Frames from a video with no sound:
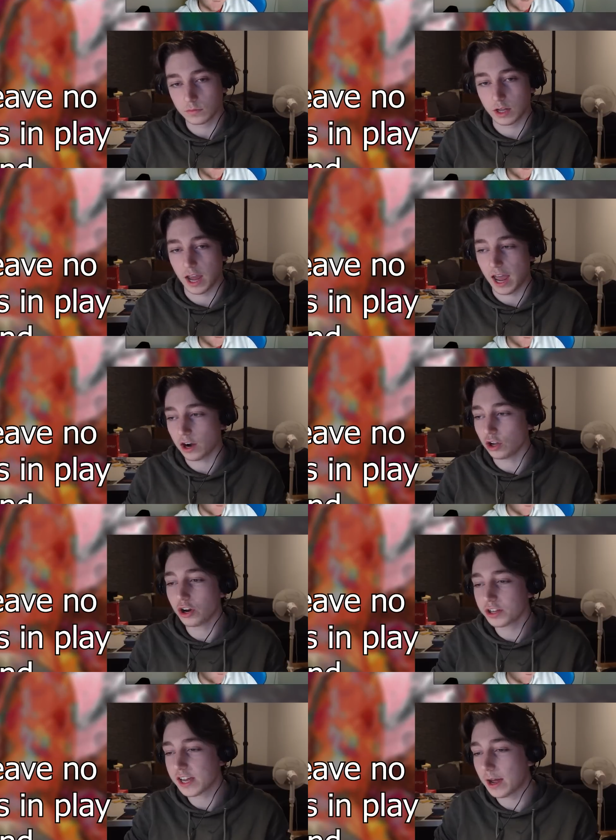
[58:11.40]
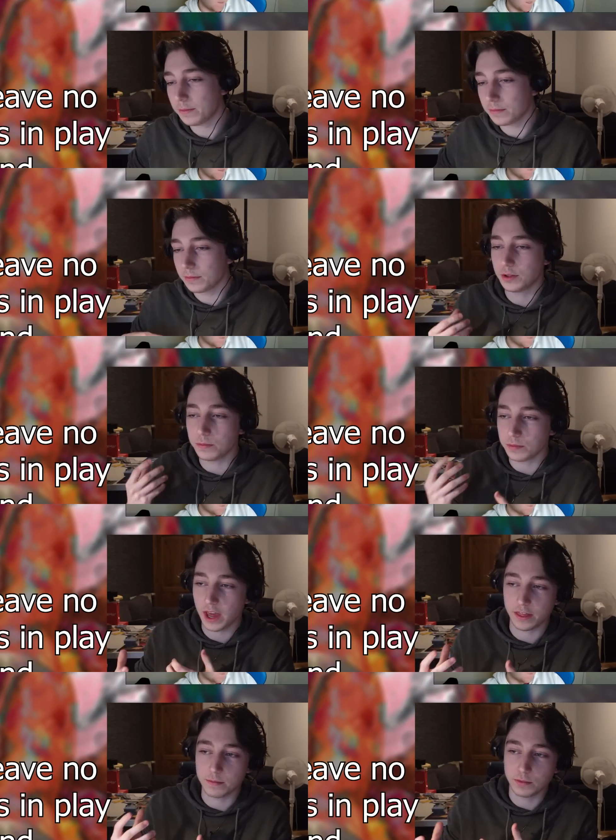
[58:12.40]
Yeah, and a lot of the time, the
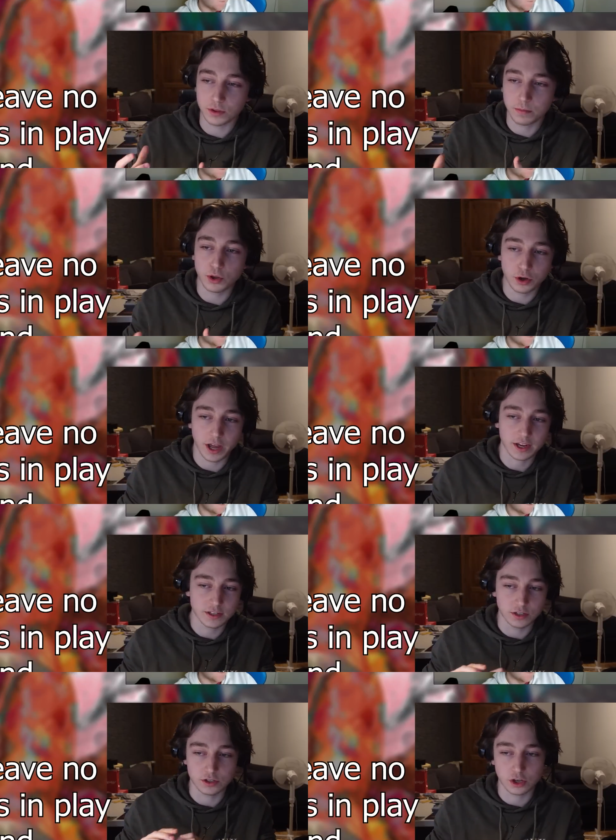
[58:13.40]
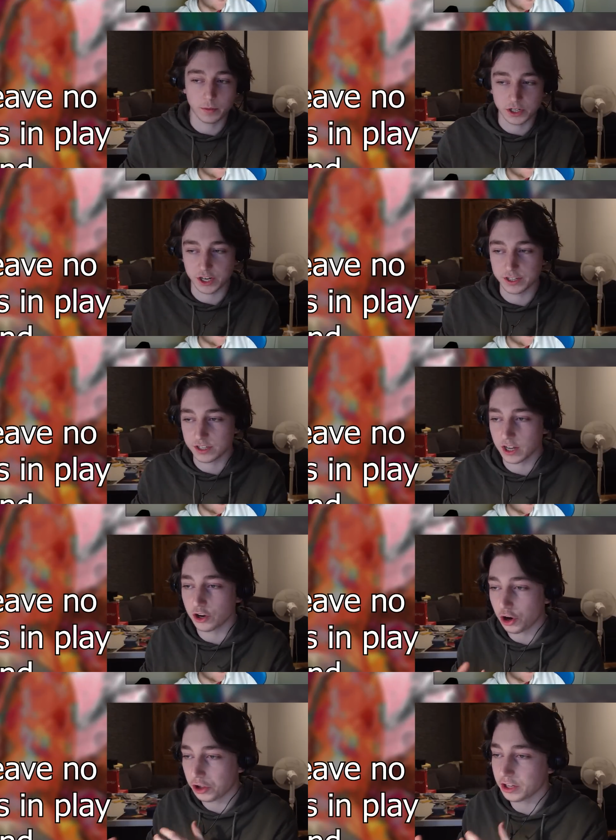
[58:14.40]
Mew EX is so much easier,
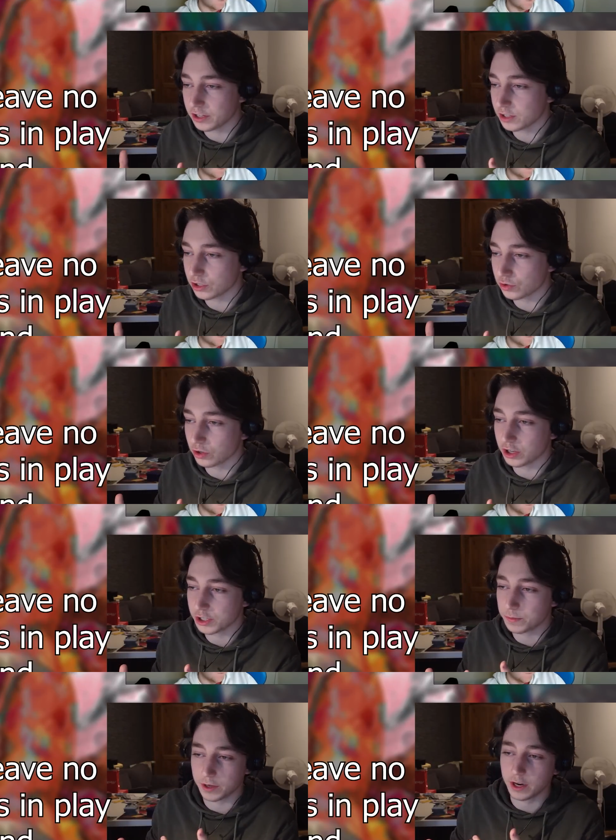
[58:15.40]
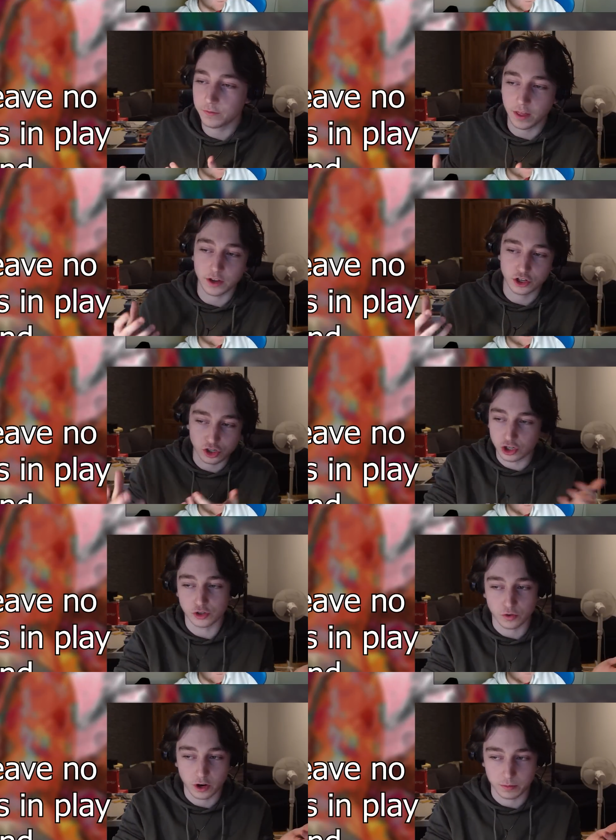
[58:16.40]
not only because it draws, but if they just use
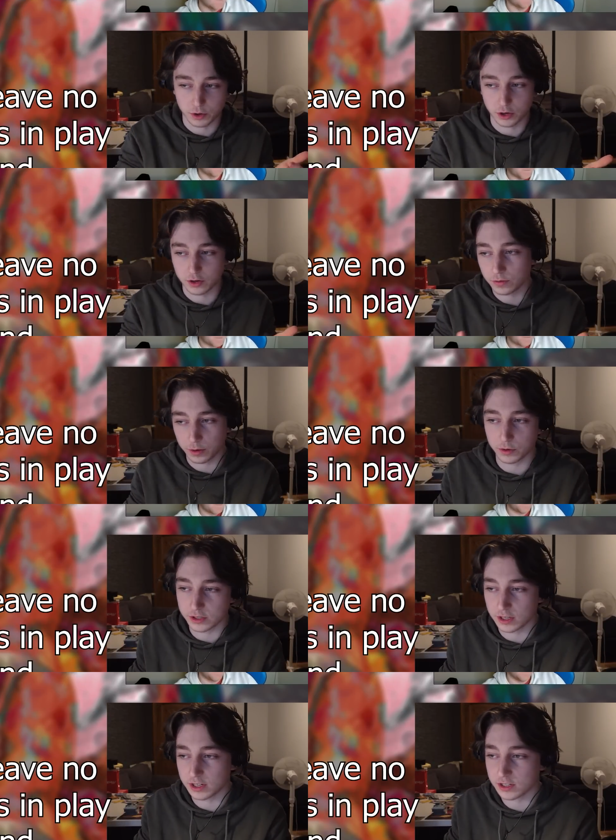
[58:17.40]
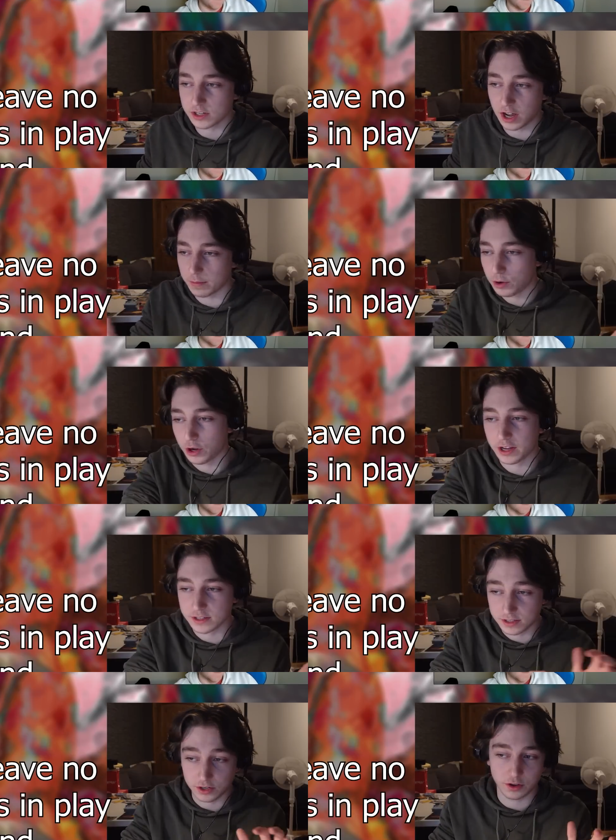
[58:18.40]
Roaring Moon, the Roaring Moon's to the discard, Mew EX
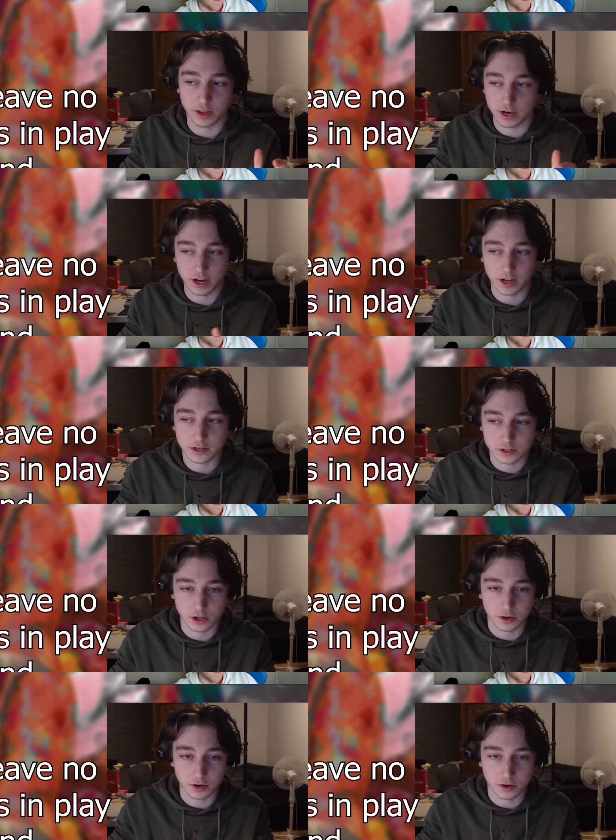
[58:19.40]
is still in their deck, so.